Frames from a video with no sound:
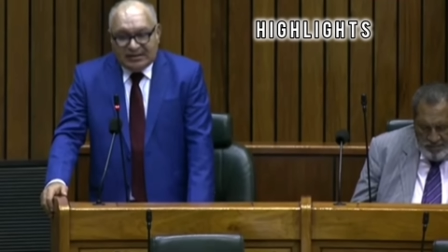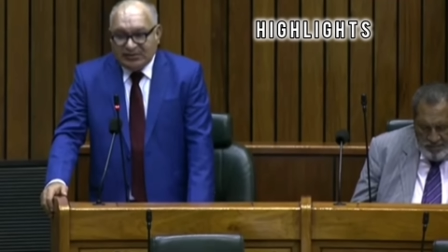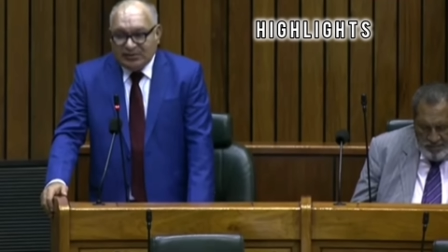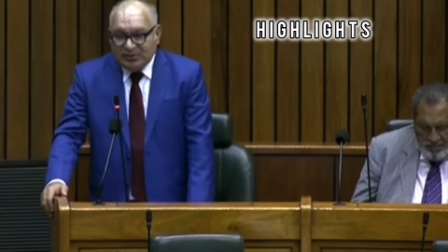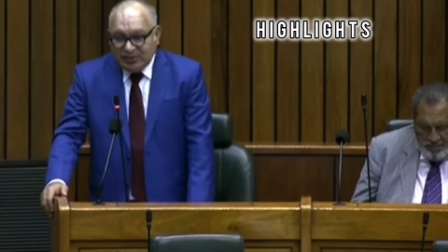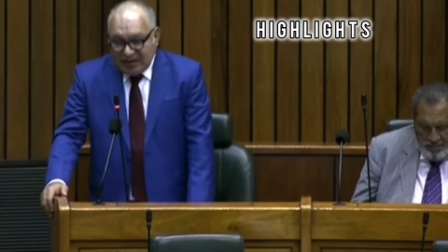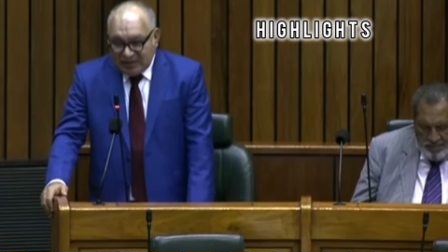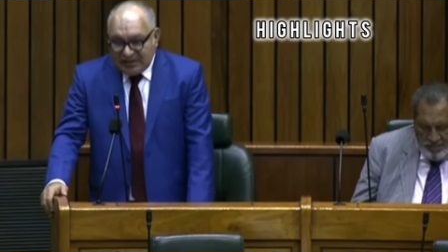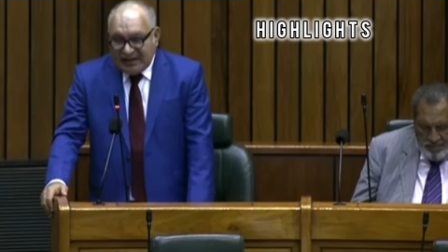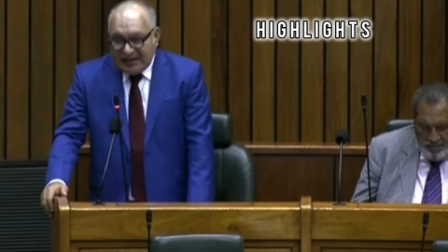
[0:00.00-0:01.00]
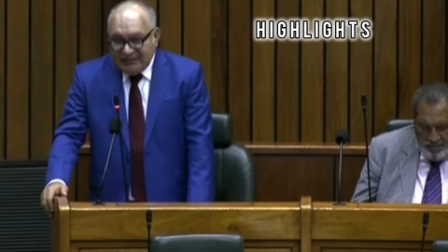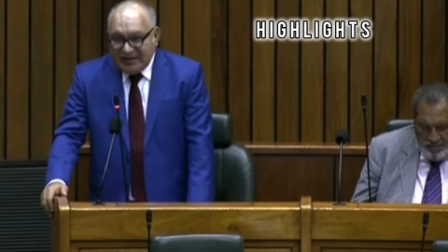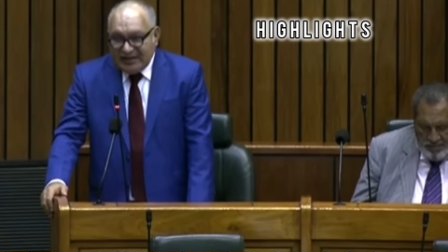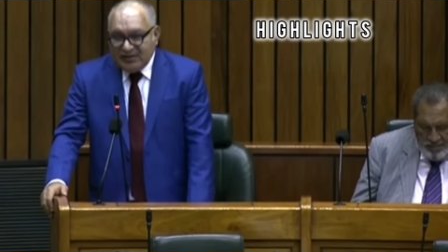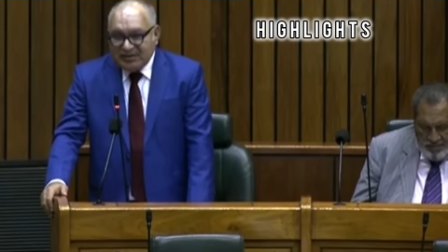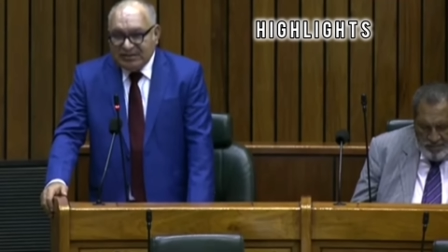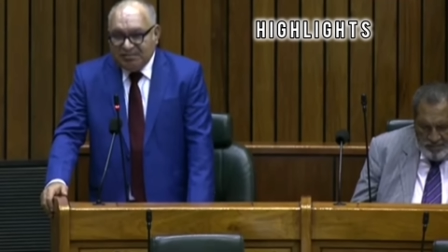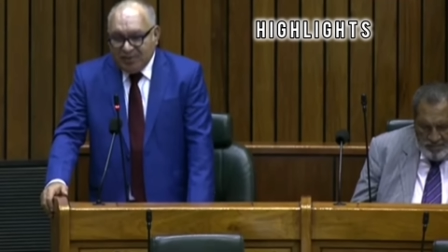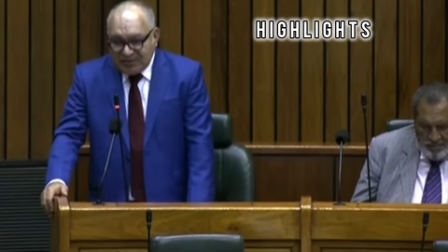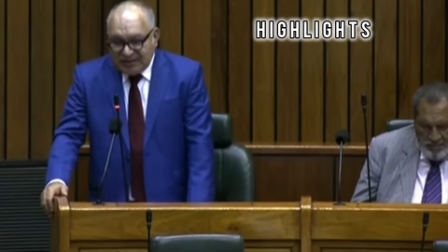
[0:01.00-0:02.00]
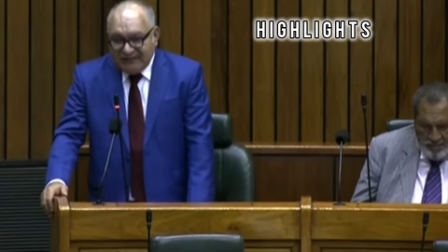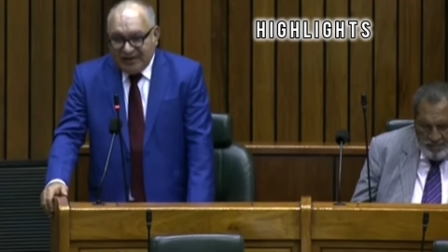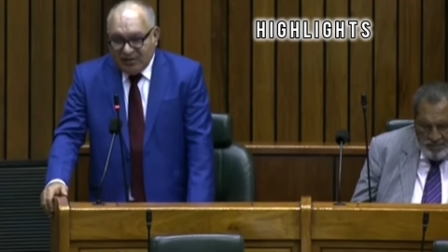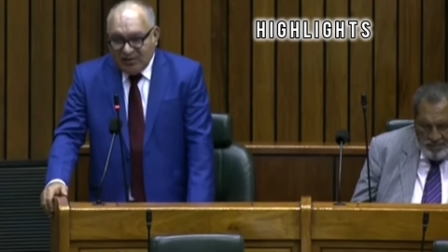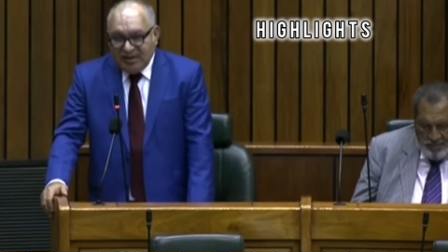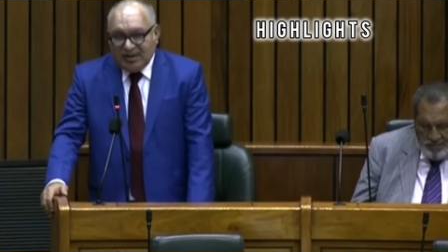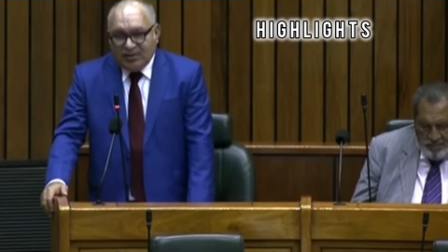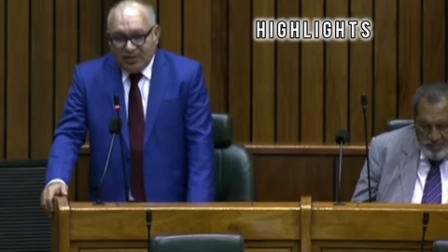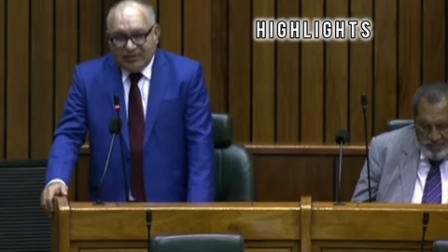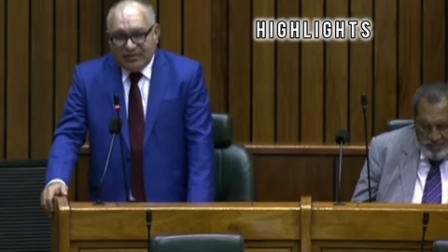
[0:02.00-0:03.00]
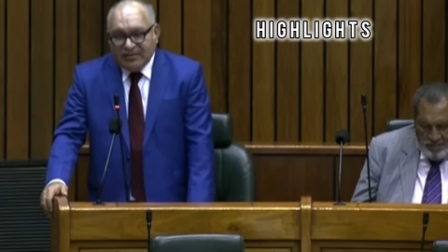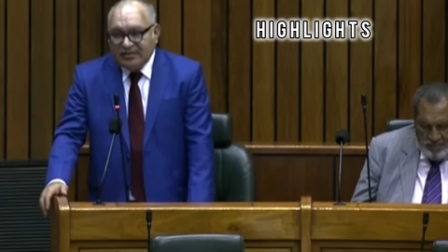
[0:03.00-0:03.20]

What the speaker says: to 2011, there was a positive economic growth